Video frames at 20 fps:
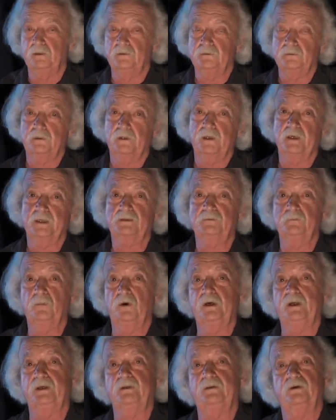So the next
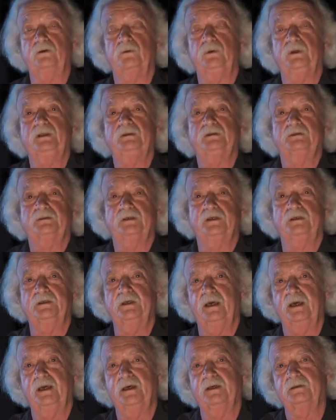morning the queen said to
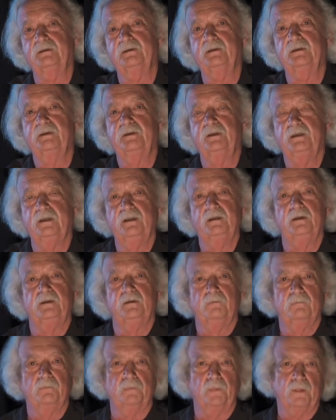Anne,
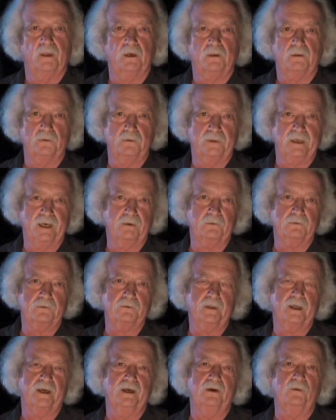Go down to
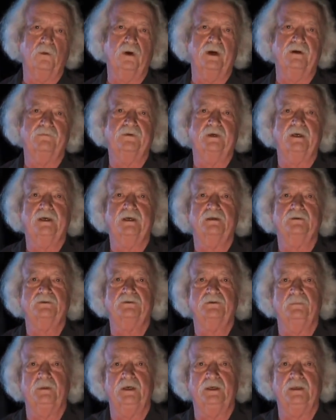the henwife and get us
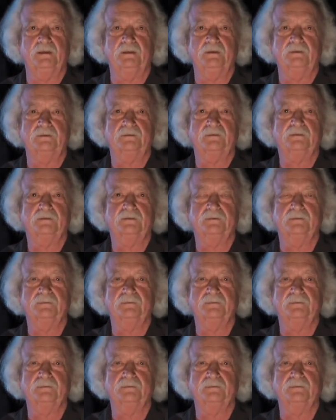some eggs.